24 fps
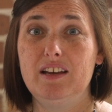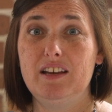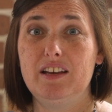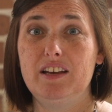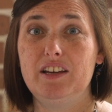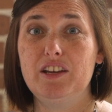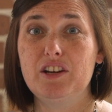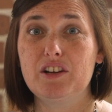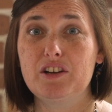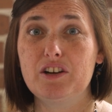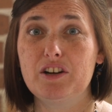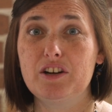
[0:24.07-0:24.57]

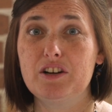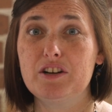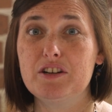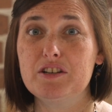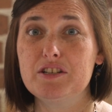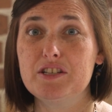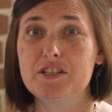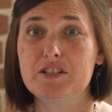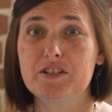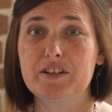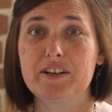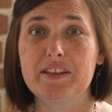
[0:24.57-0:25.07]
It
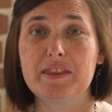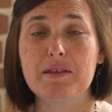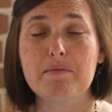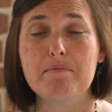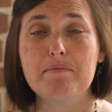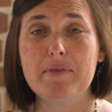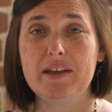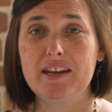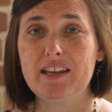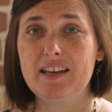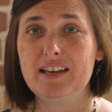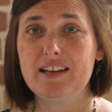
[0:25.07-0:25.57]
occurs during the
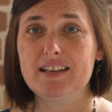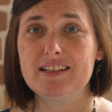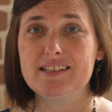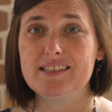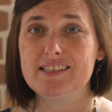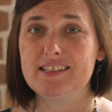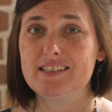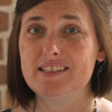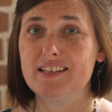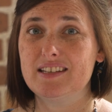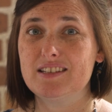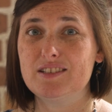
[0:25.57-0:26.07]
many
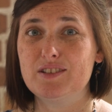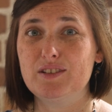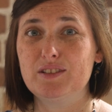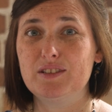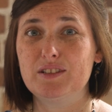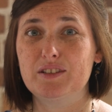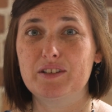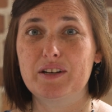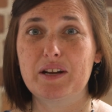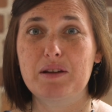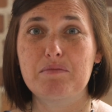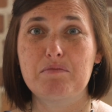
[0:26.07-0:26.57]
incidental
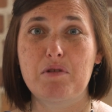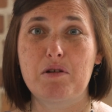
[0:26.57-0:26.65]
learning